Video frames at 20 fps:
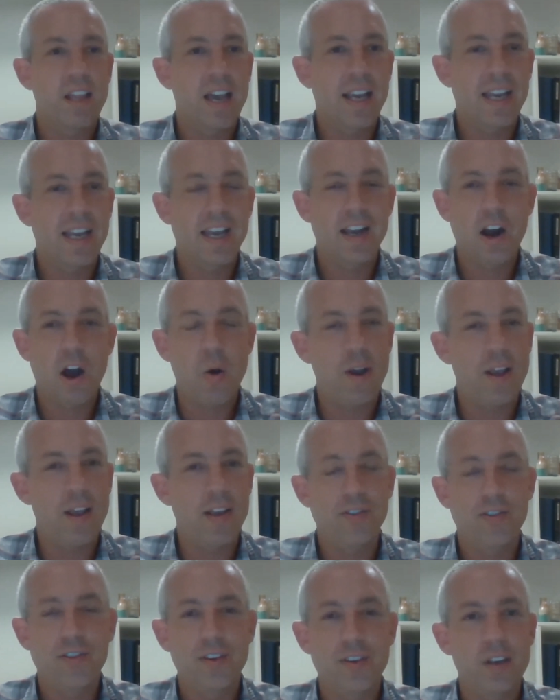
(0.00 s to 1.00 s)
like it
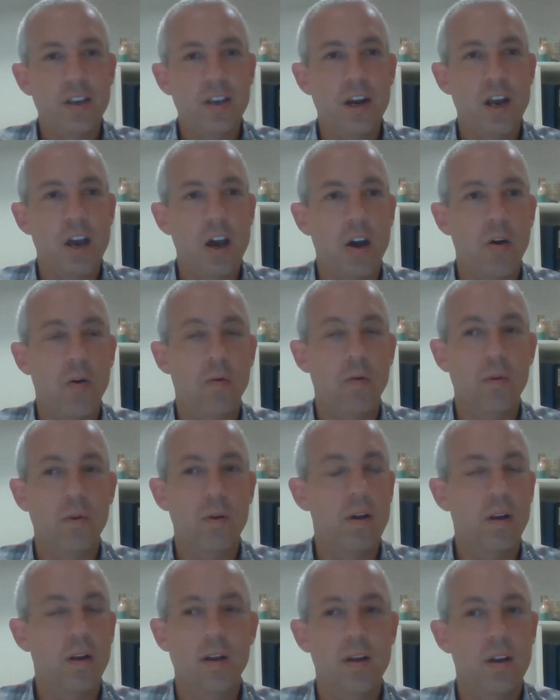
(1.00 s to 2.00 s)
always,
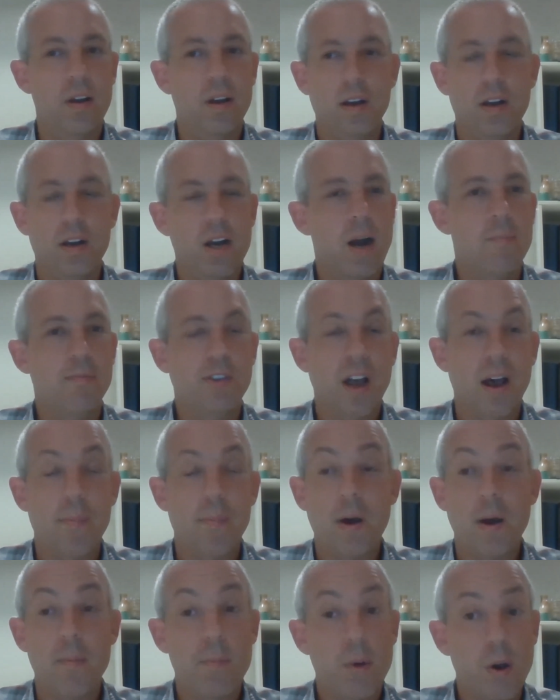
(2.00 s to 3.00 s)
comes
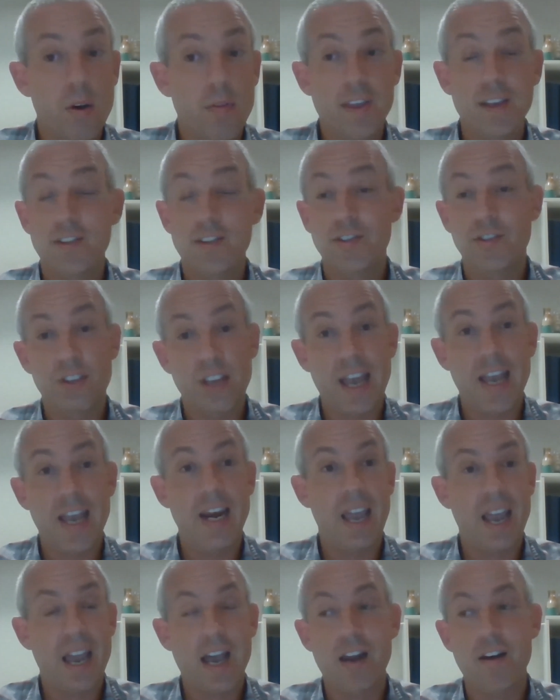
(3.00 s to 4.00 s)
up on both the
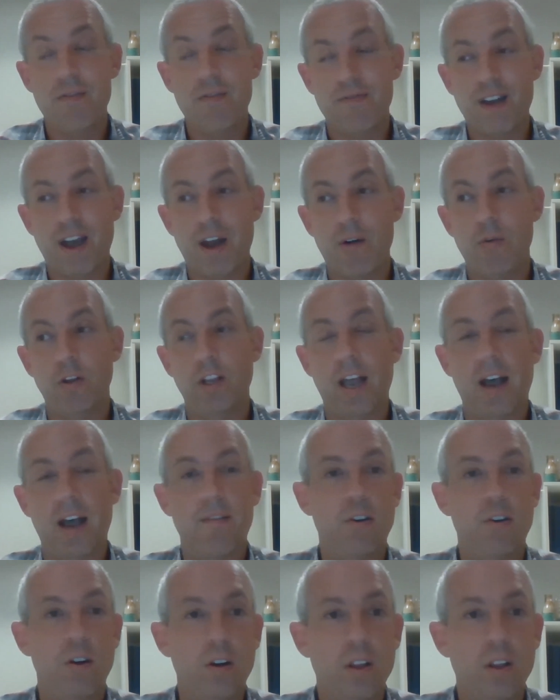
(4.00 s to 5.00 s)
state and federal
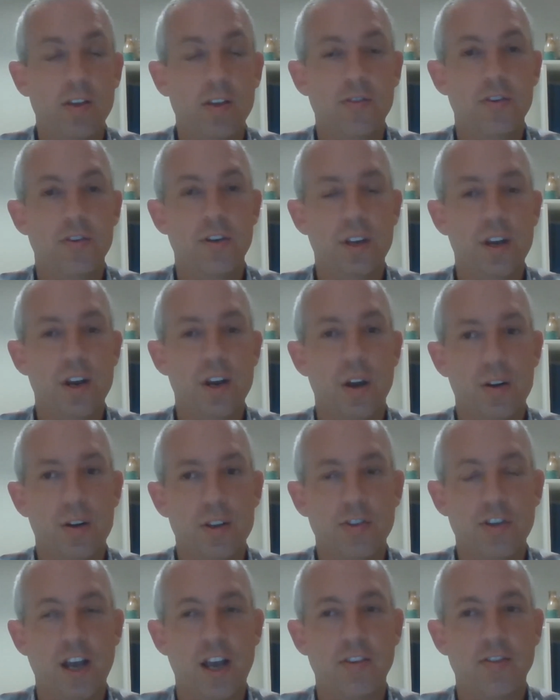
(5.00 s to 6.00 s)
level, is,
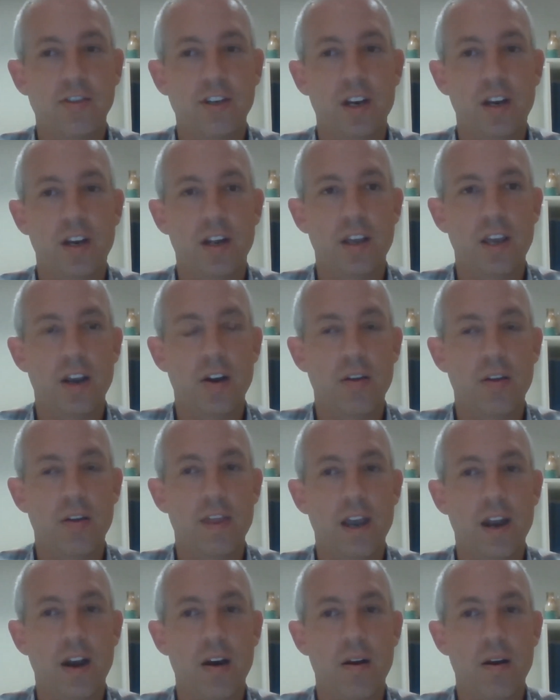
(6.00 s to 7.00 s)
discussing here
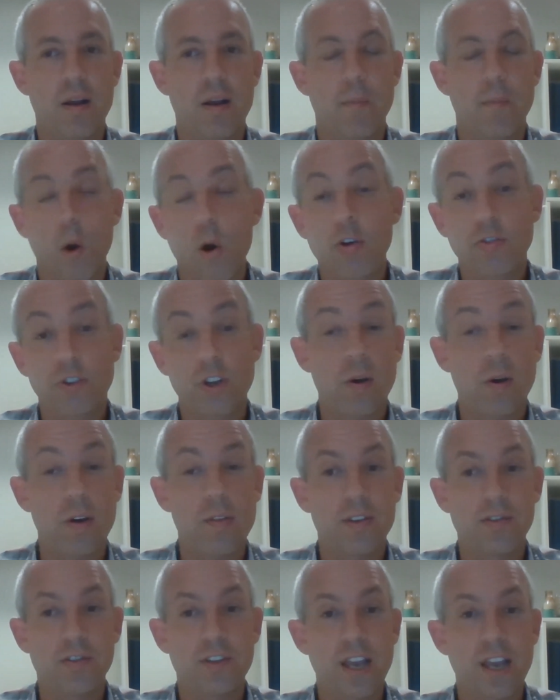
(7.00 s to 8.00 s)
and there, more so
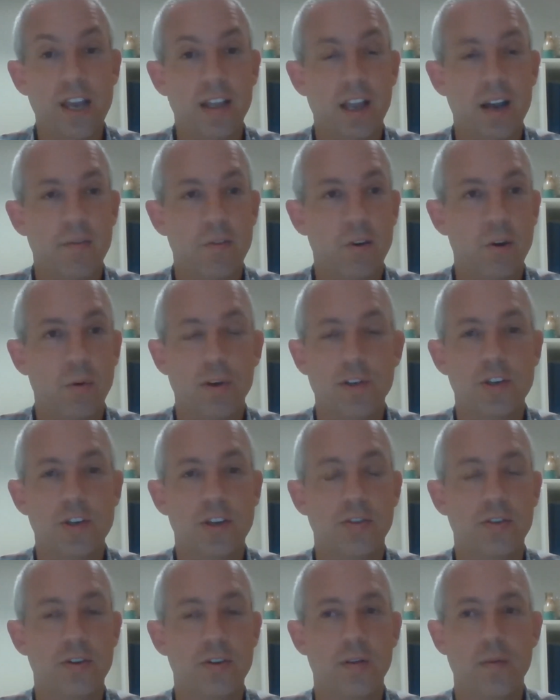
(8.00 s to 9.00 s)
on the state level, which
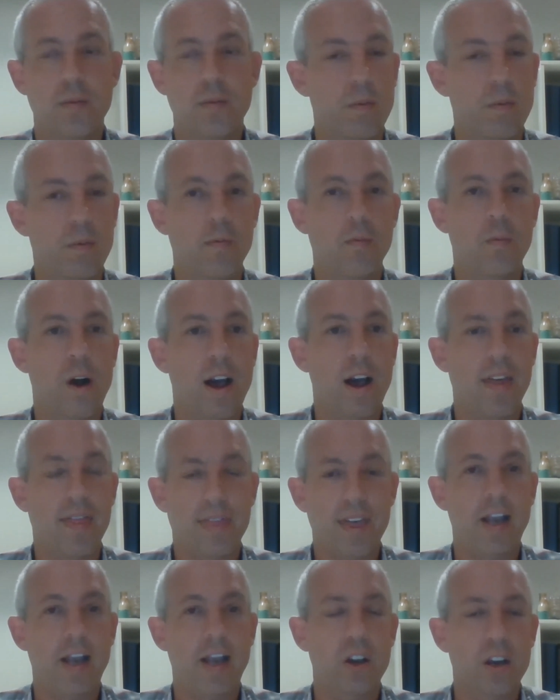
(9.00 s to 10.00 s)
is why,
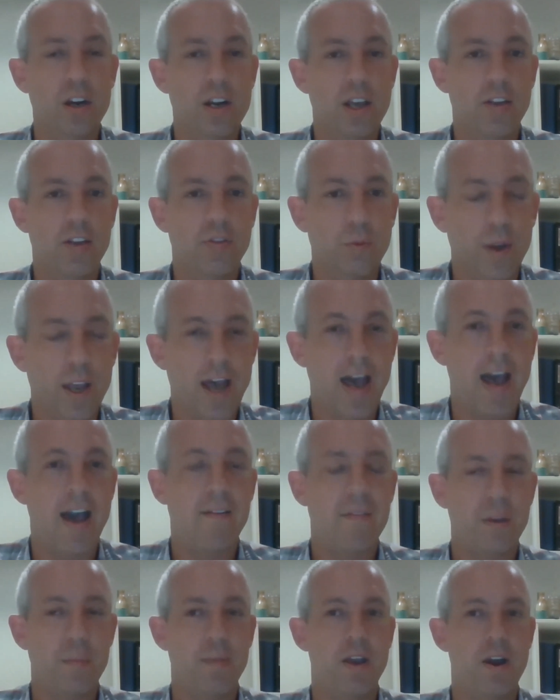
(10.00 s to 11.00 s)
thank goodness, we
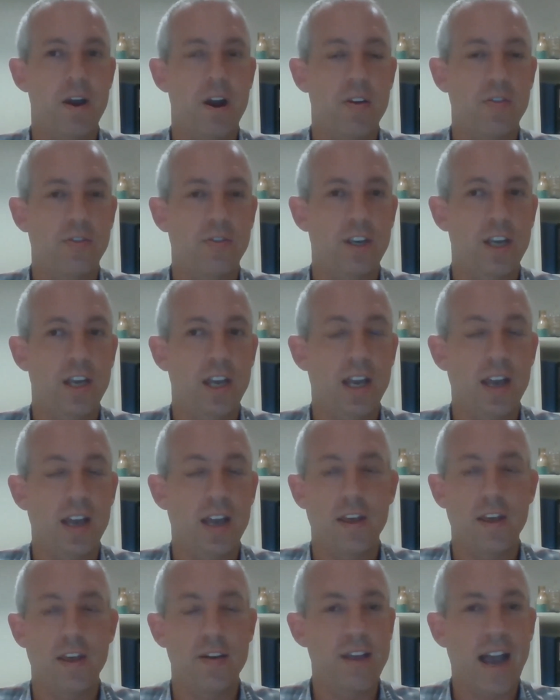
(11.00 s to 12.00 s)
have the PRC
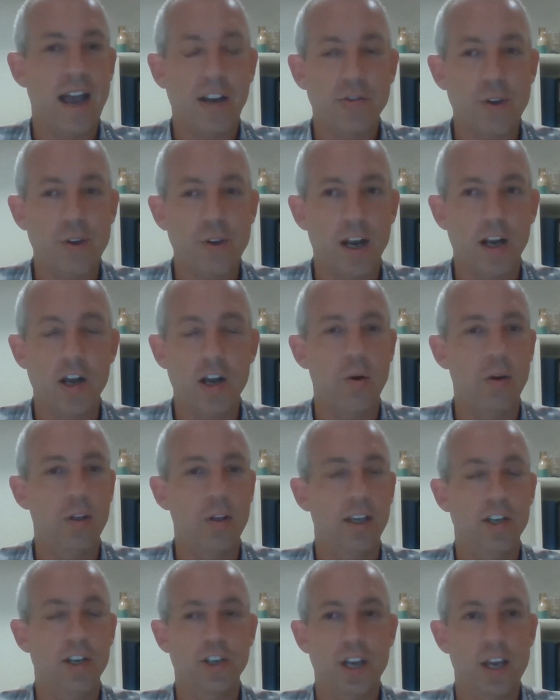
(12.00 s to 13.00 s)
and the Tax Credit
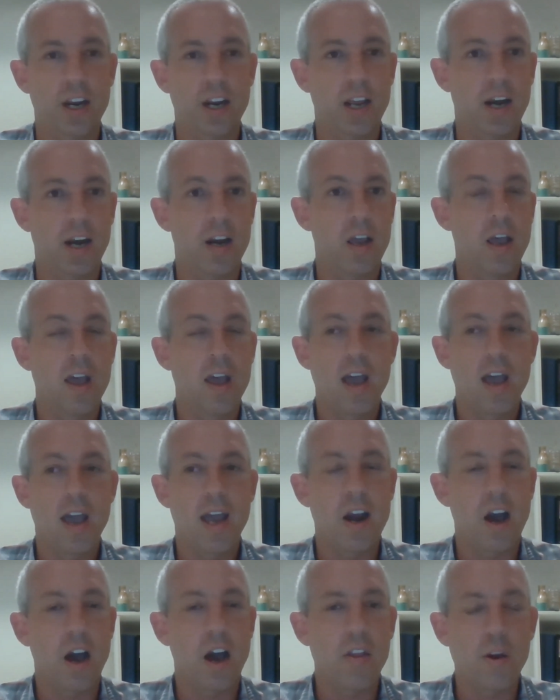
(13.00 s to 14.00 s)
Coalition
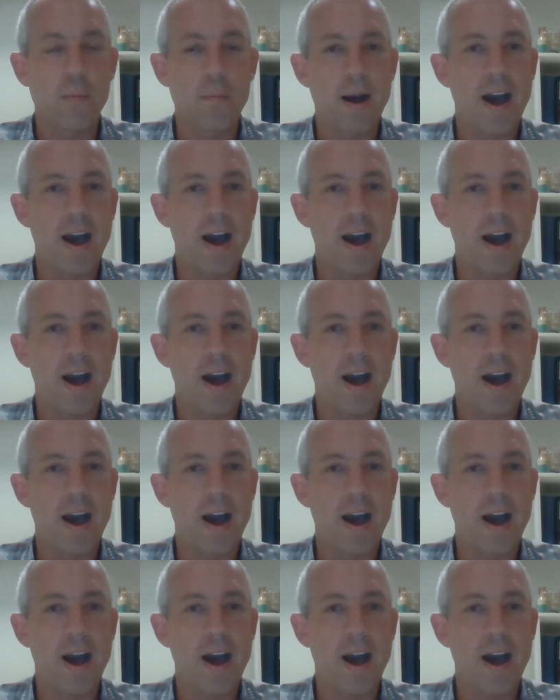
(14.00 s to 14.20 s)
and other